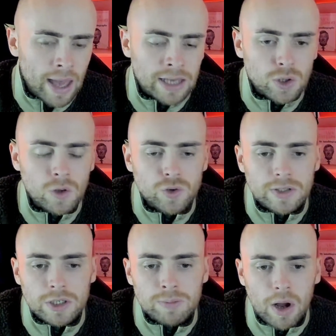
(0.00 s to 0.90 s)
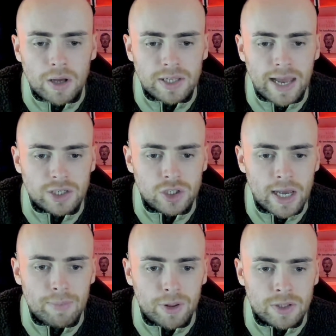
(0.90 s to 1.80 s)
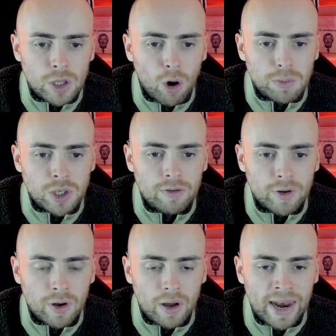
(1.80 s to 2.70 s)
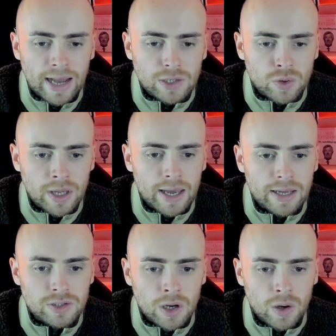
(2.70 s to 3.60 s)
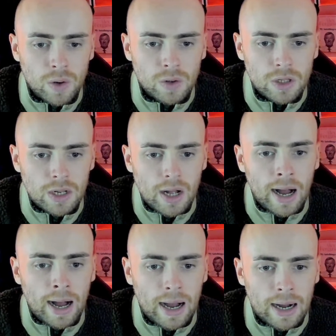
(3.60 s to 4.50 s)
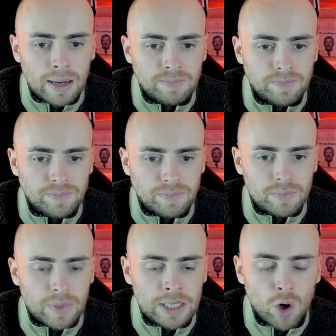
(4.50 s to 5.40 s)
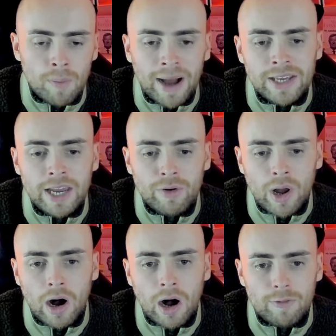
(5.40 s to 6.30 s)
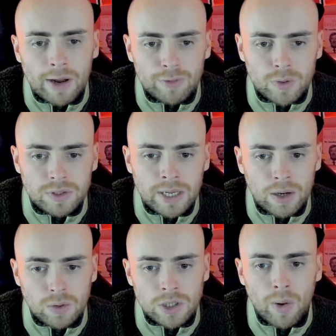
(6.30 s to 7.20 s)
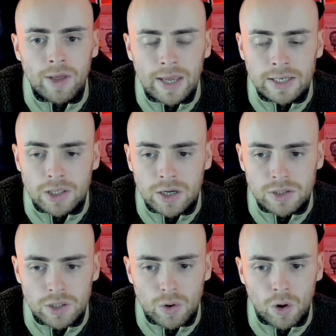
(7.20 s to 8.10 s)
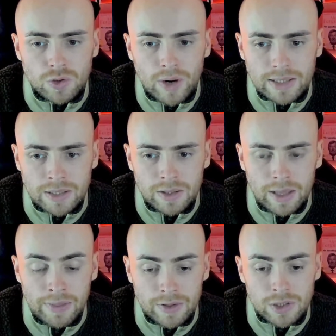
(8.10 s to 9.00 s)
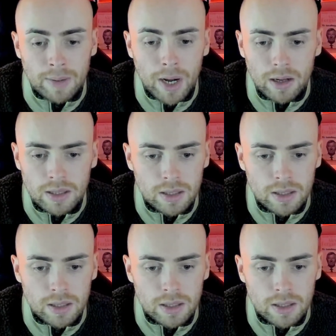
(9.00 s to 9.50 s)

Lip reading: contract expires next year, but there's the option of an extra year. So he's got about a year and a half left on his deal. So either he signs a new contract in the summer,